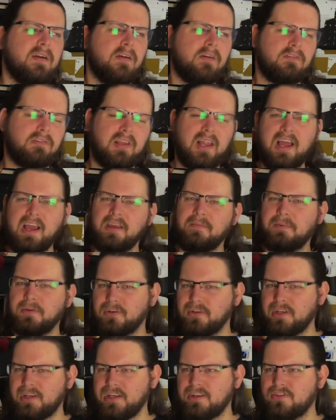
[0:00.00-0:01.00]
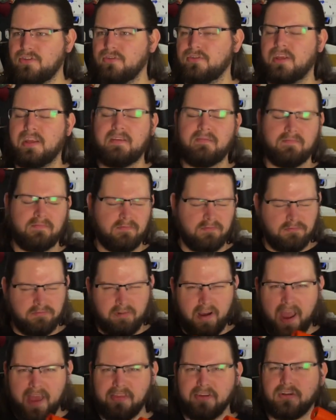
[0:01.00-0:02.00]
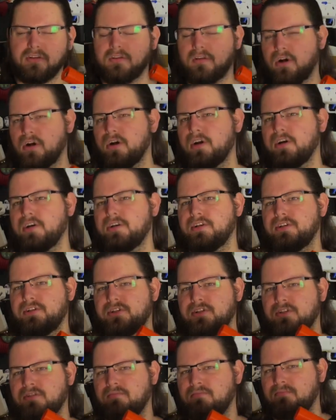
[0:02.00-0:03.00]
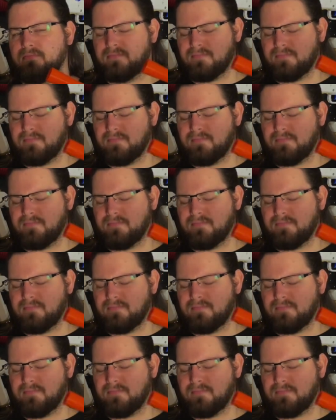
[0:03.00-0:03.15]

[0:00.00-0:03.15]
reliability issues and rather large